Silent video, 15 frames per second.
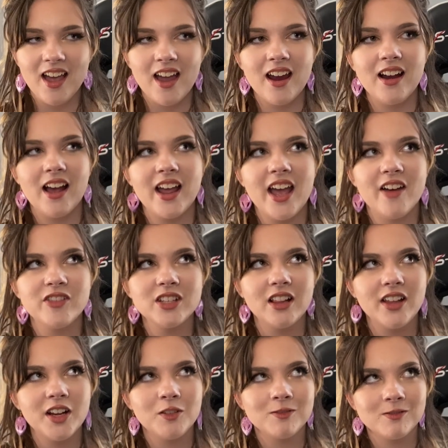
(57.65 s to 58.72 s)
and I have to
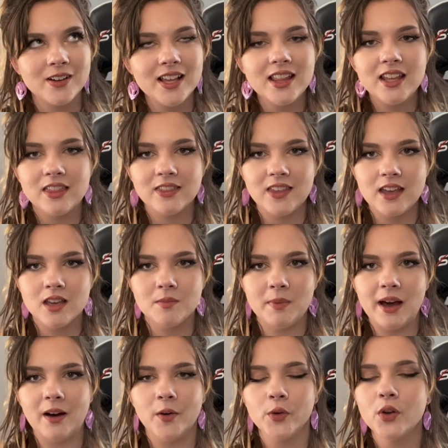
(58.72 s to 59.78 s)
really think
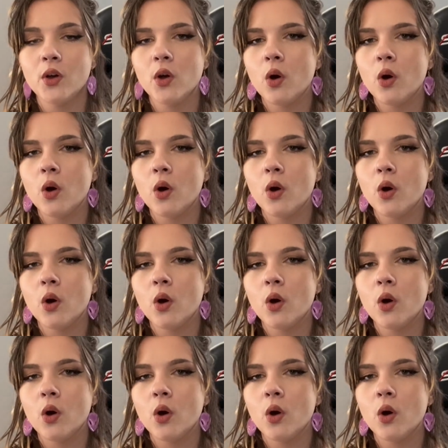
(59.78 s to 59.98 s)
about